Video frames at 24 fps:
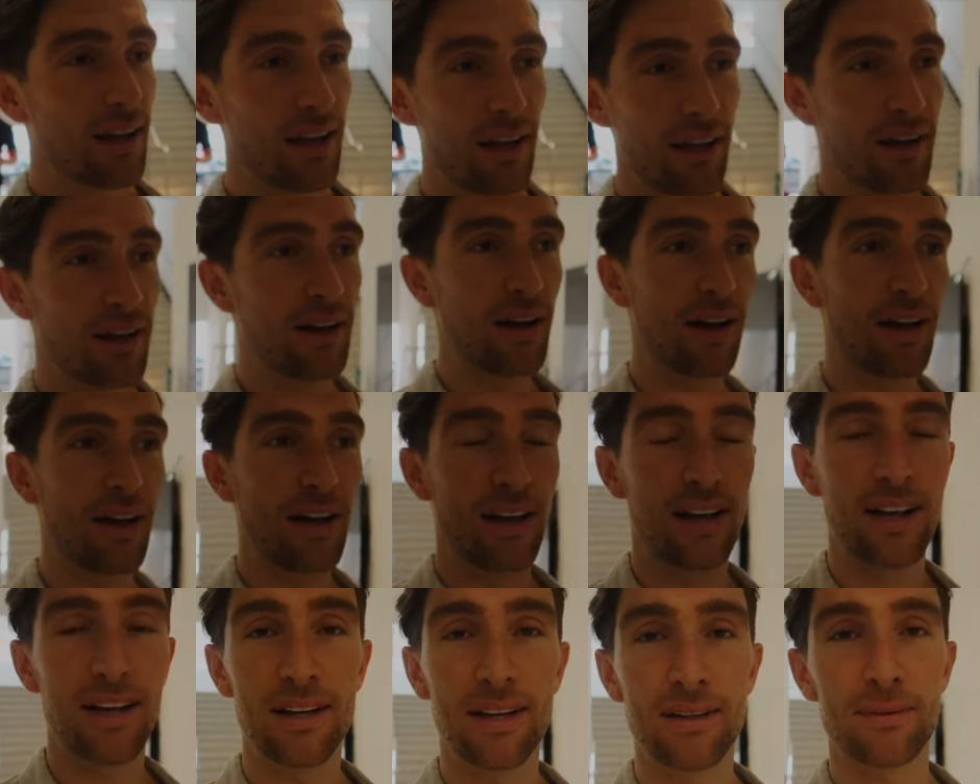But
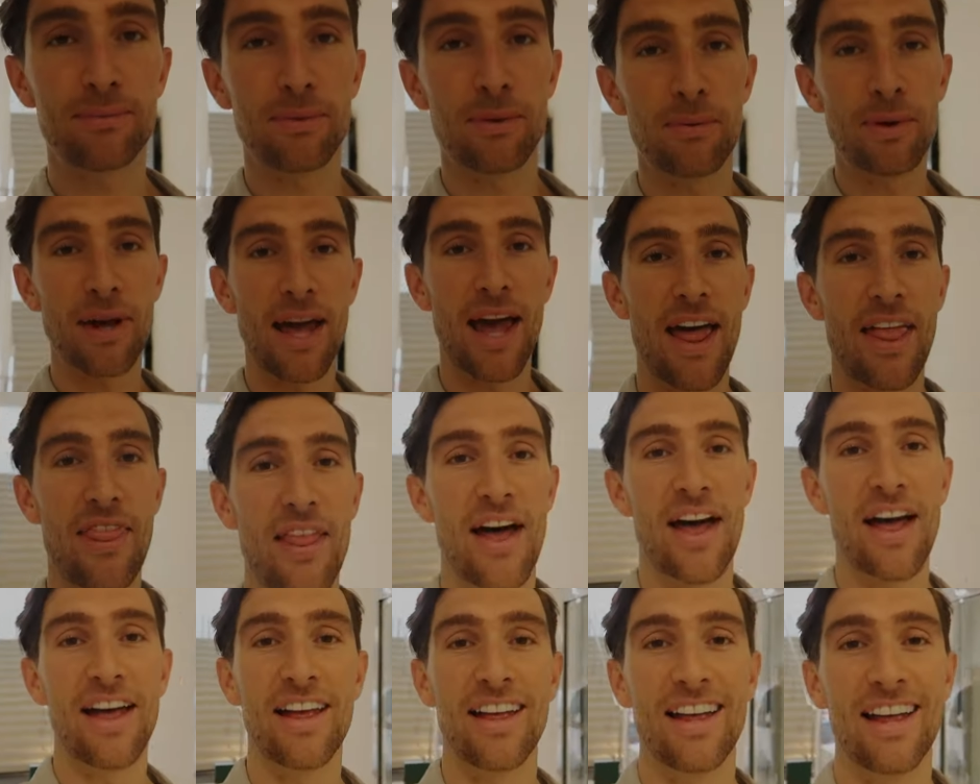we're getting
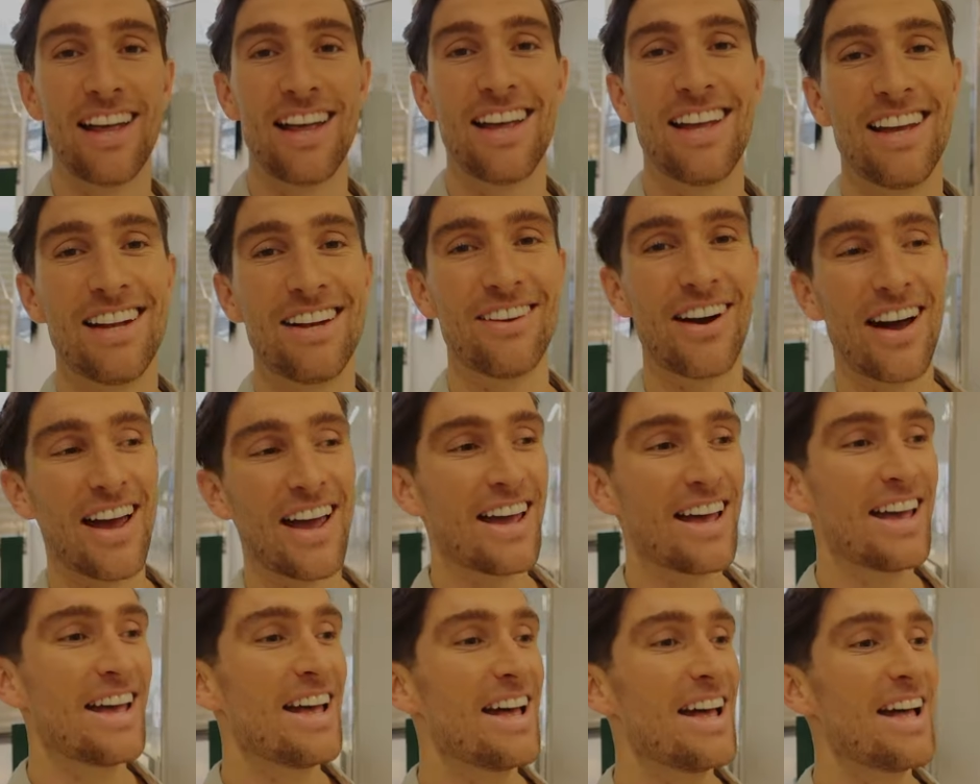there. Anyway,
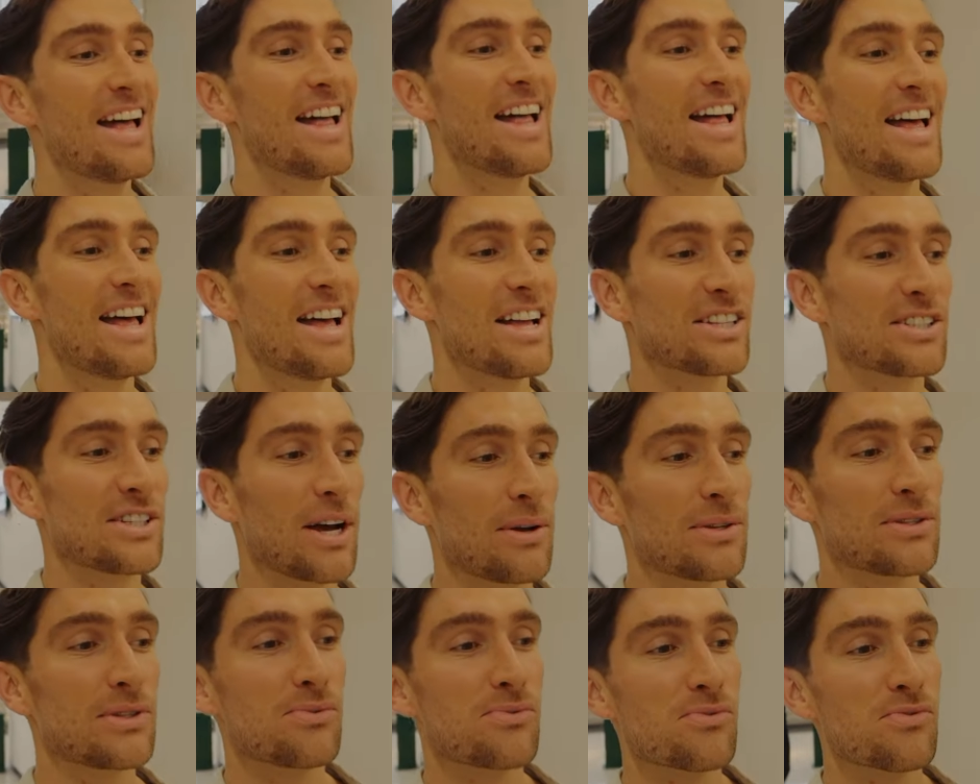
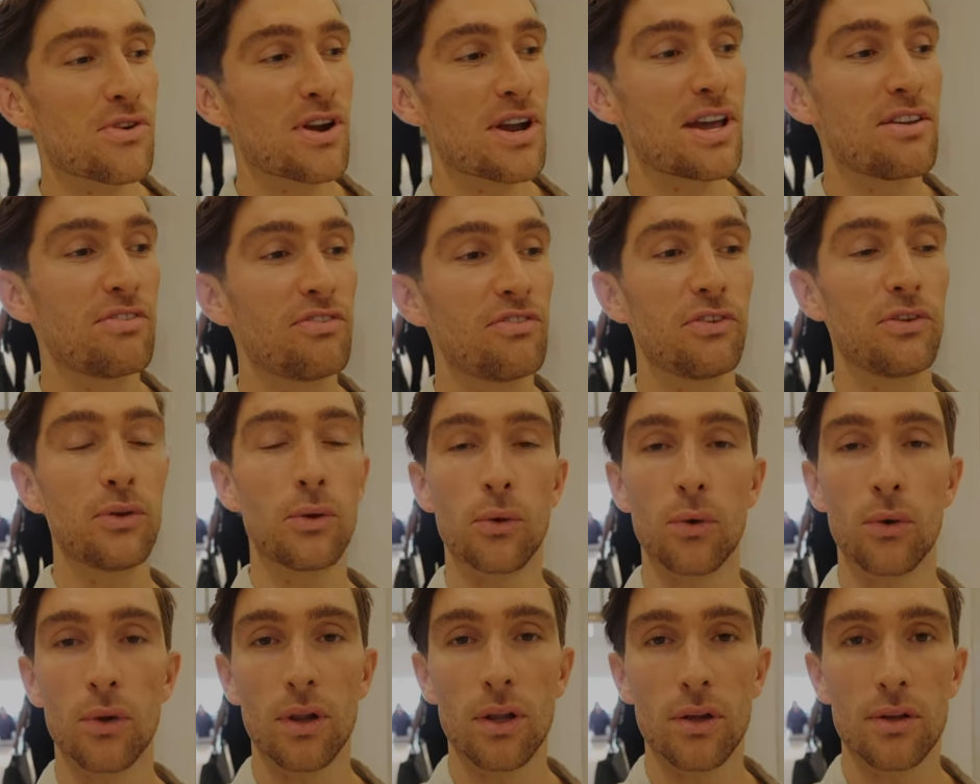time to
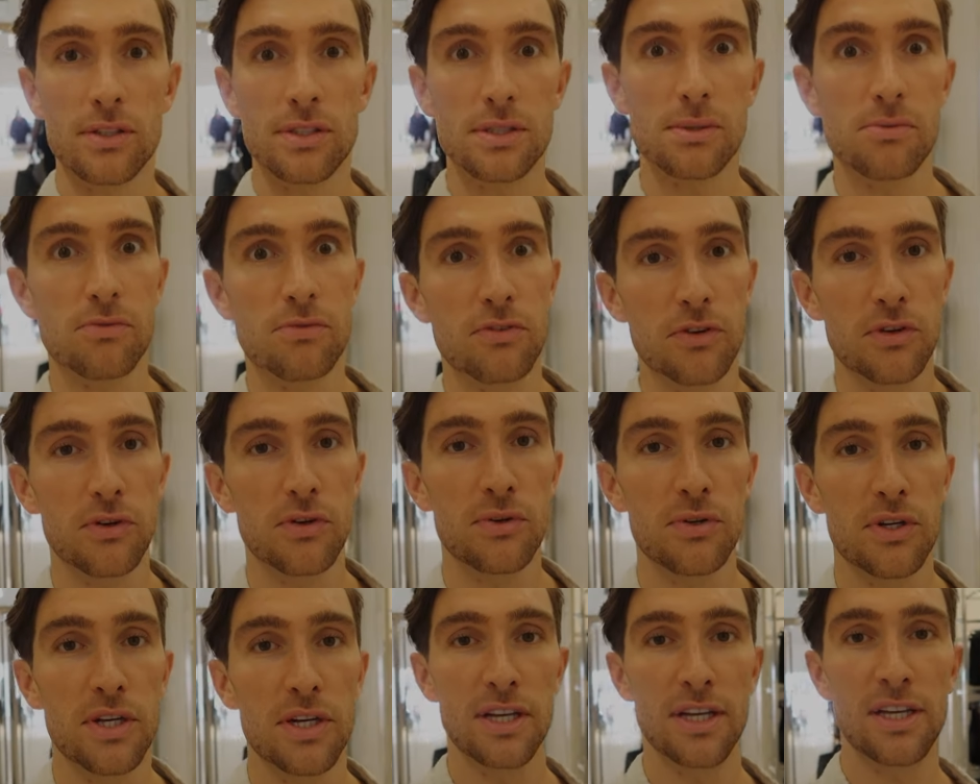refuel on some
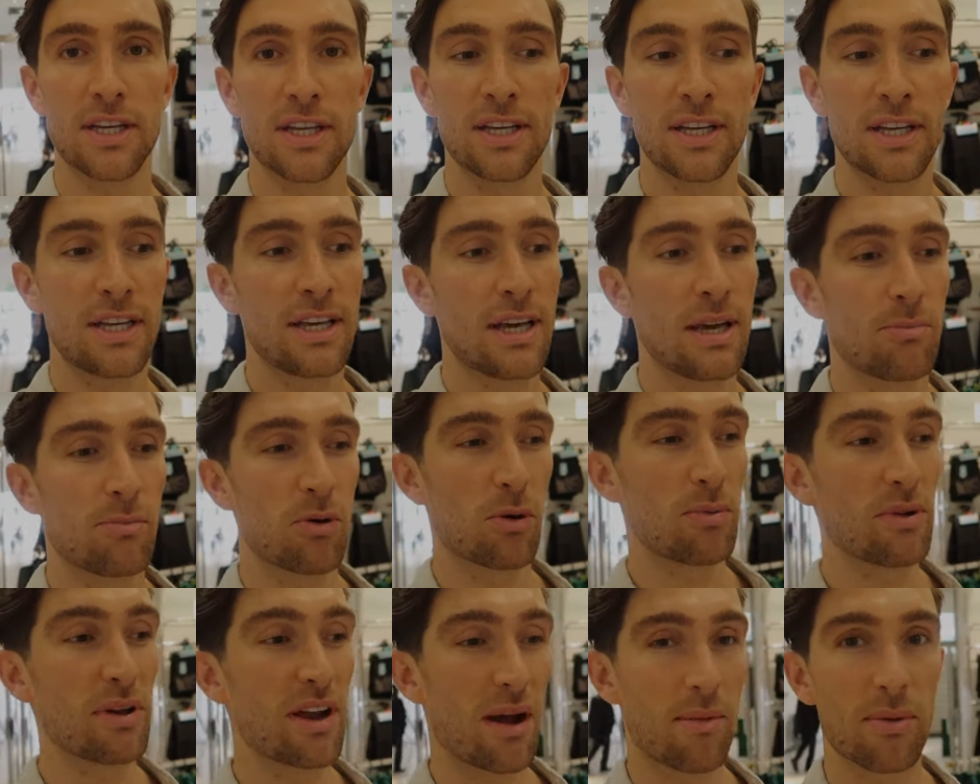food.
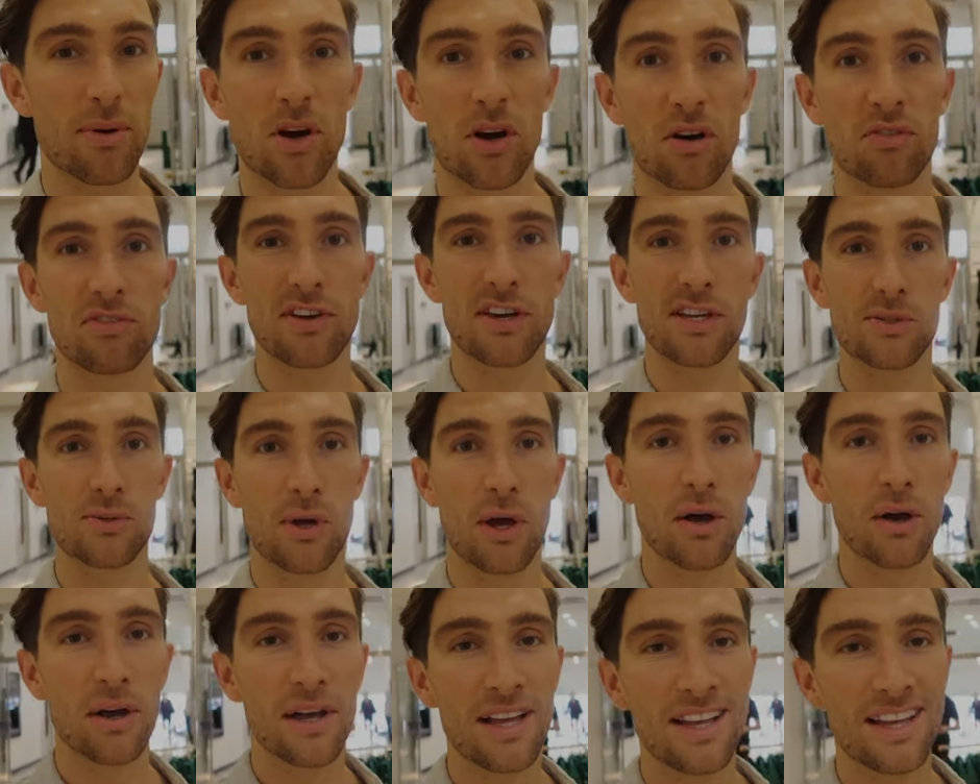Probably grab a coffee as well.